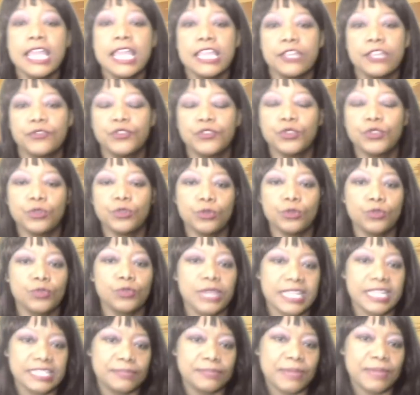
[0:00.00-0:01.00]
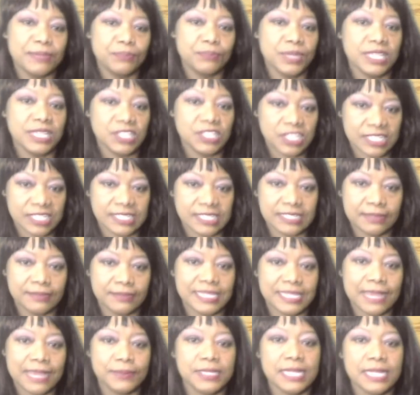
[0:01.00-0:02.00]
If you look at my pictures
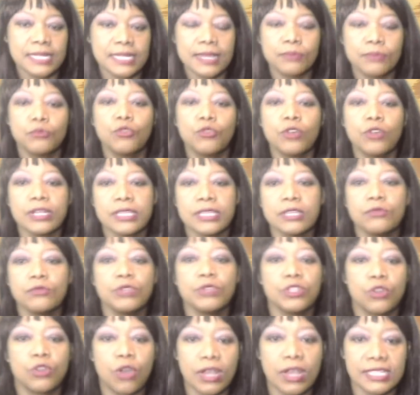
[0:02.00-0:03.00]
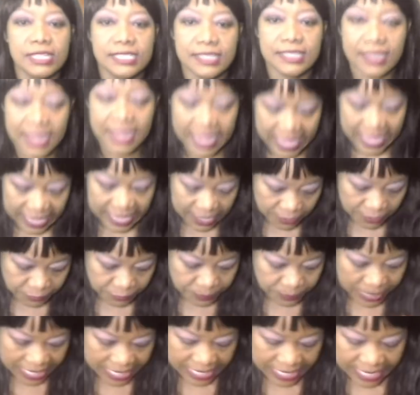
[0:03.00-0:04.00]
sometimes and I'm walking with Oscar, I have
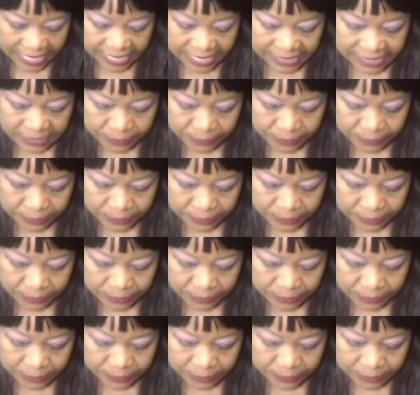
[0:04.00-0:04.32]
my head